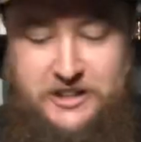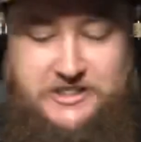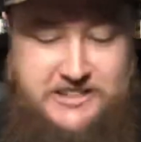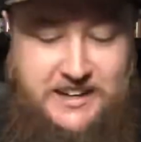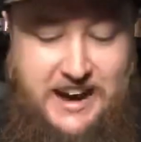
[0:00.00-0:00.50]

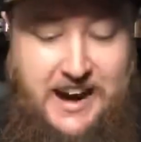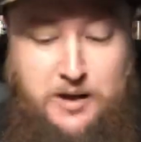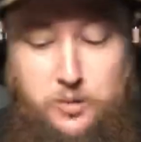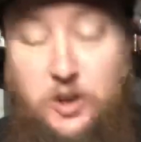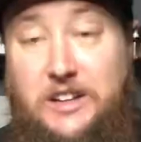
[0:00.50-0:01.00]
good scent. I
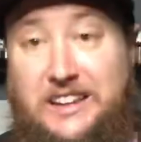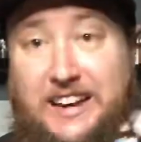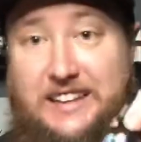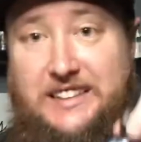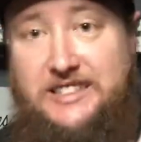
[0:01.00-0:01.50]
really
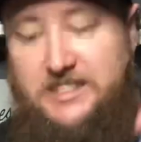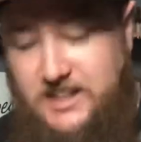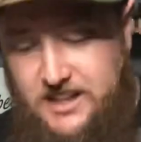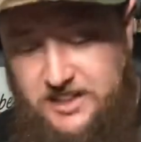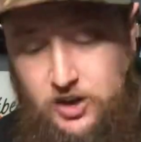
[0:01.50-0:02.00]
like this.
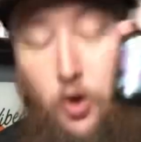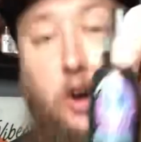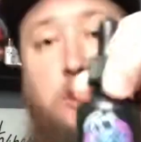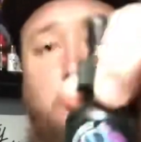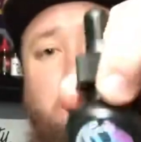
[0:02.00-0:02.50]
The
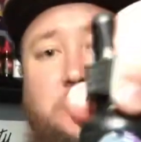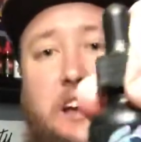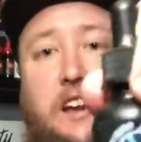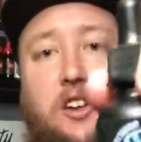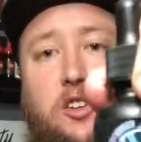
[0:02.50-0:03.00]
oil
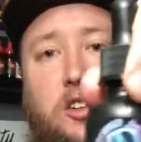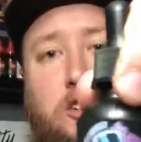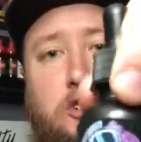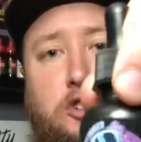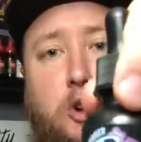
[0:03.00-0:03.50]
here
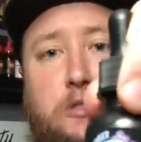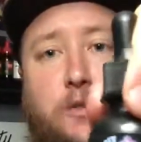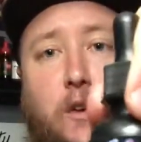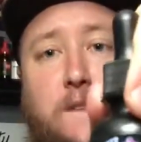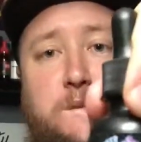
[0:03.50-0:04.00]
goes
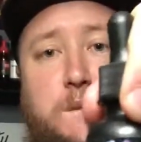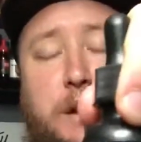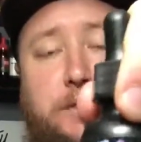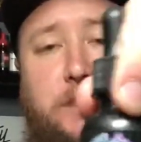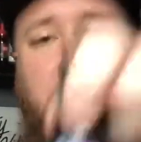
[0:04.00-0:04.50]
for
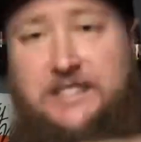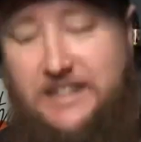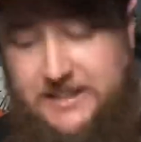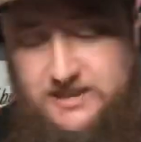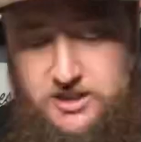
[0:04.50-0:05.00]

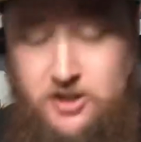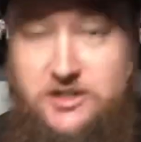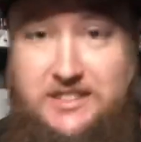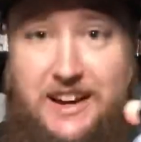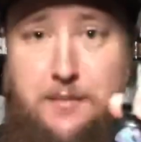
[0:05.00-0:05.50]

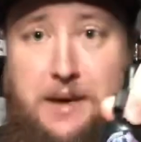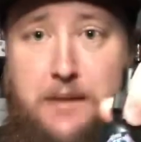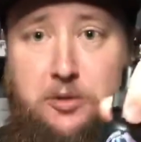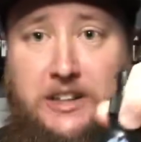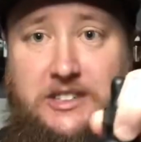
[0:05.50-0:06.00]
$15. Not a
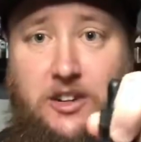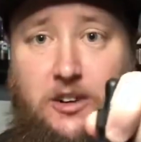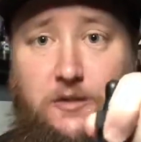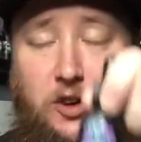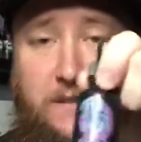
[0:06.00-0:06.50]
bad price at
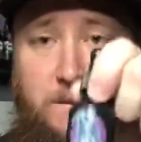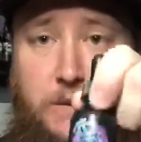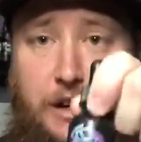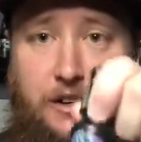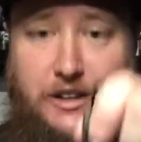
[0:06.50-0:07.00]
all for a
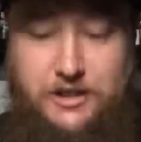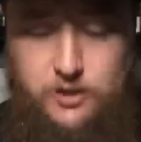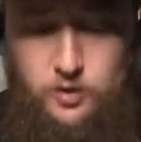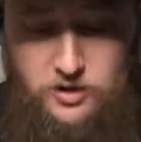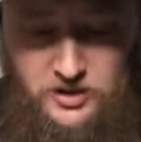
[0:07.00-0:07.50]
very good
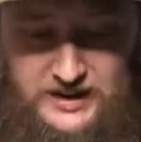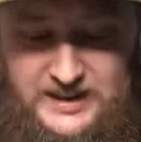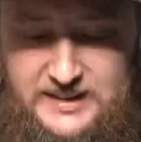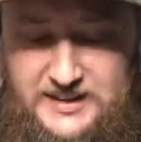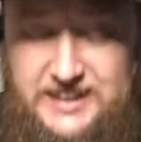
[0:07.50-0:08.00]
oil.
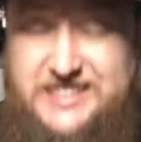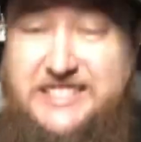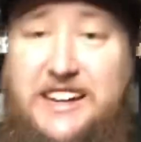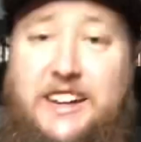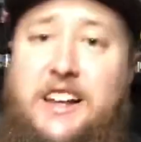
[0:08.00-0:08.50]
Like I
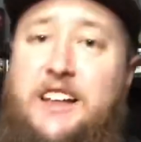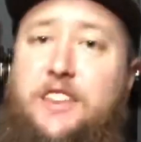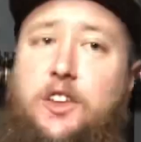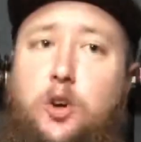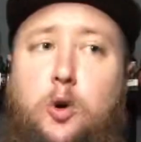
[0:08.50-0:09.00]
said,
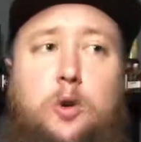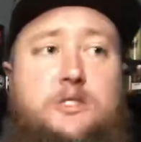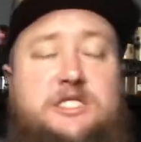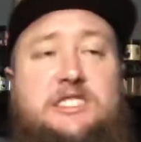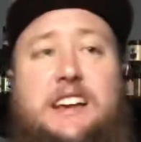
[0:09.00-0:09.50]
the whole
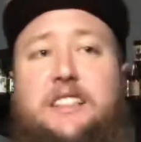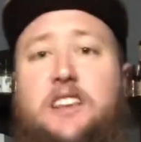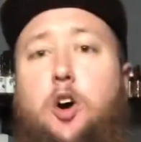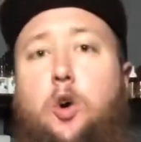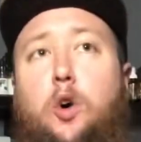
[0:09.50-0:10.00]
scent,
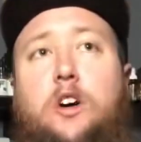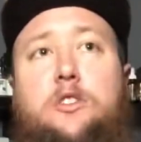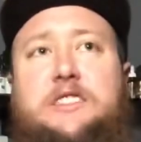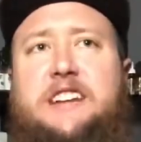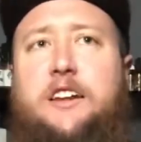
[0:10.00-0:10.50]
the
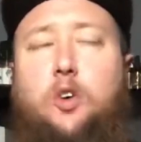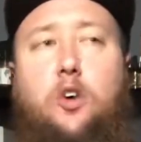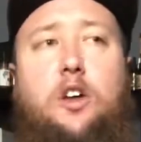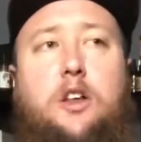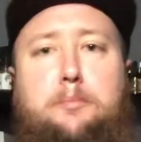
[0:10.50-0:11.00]
oil, he's got an
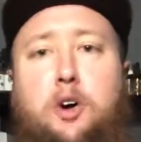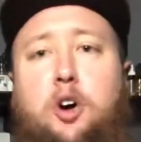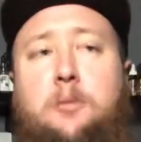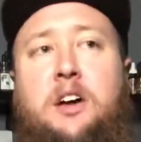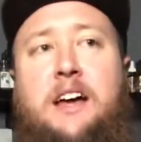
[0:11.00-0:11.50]
oil, a
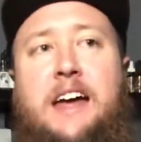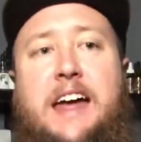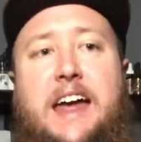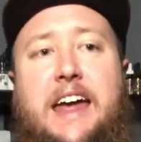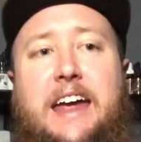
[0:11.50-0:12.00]
balm,
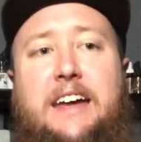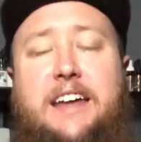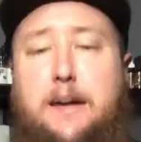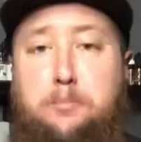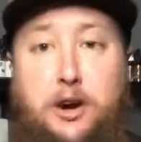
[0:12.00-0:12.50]
and
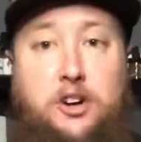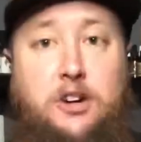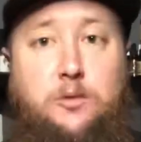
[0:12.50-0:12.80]
a butter,